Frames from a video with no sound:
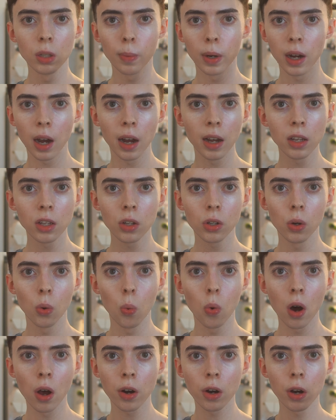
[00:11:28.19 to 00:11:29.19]
My eyes don't
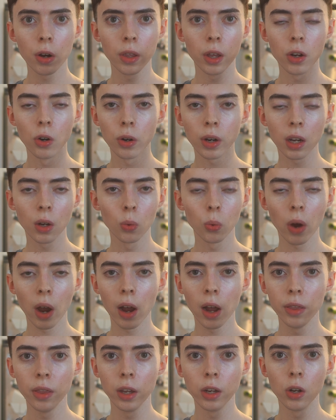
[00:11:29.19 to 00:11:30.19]
water, they don't get
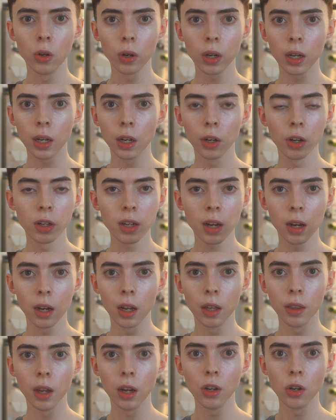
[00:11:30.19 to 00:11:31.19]
red, they don't get
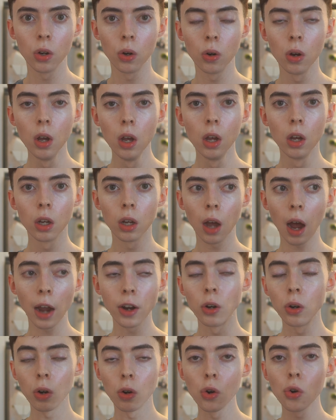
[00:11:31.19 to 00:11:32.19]
irritated, they don't, I
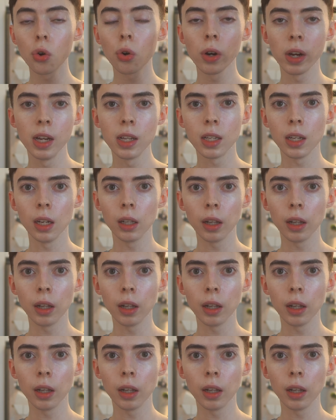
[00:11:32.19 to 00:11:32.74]
don't go crazy.